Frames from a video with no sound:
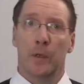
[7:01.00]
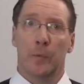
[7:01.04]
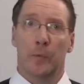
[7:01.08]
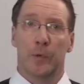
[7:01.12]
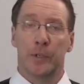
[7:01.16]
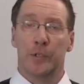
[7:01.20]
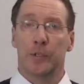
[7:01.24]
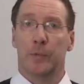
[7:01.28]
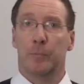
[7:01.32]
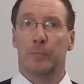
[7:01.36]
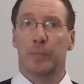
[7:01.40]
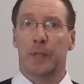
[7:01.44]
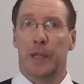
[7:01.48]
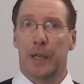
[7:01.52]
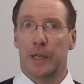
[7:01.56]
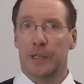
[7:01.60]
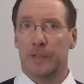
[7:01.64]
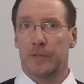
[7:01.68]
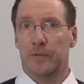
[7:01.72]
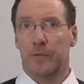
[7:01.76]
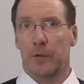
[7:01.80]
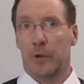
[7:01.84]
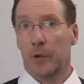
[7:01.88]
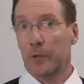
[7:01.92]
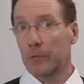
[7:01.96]
which
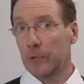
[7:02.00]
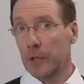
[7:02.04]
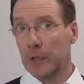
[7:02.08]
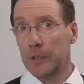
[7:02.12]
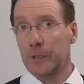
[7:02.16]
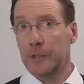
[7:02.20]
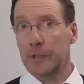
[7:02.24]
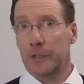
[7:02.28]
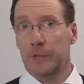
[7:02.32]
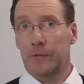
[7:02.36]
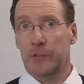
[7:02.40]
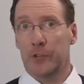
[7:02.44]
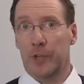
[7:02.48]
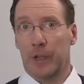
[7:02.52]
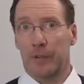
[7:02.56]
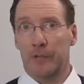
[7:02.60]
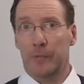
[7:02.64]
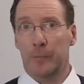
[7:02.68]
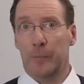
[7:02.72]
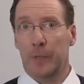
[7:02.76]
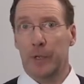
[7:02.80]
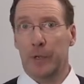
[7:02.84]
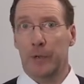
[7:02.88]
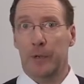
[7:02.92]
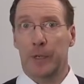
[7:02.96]
applies for relative
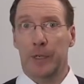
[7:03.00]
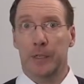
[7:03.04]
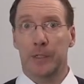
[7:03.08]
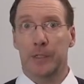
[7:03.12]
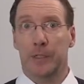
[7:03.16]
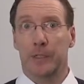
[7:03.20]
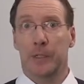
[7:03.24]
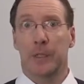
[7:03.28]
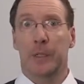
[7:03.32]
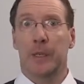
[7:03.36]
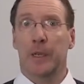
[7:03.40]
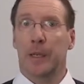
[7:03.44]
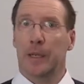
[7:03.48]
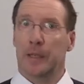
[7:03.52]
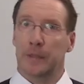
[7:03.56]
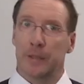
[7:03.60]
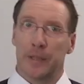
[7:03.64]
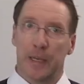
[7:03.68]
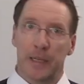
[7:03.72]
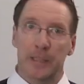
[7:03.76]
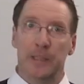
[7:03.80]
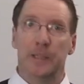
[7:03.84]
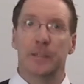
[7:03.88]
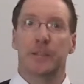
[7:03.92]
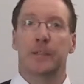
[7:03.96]
shaft bearings, and
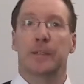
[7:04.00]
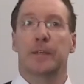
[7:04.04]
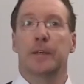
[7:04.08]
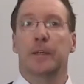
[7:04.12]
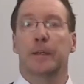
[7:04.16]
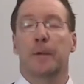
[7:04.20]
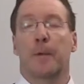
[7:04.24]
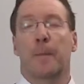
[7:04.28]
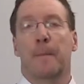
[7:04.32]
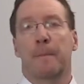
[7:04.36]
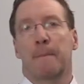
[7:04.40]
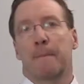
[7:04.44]
that's the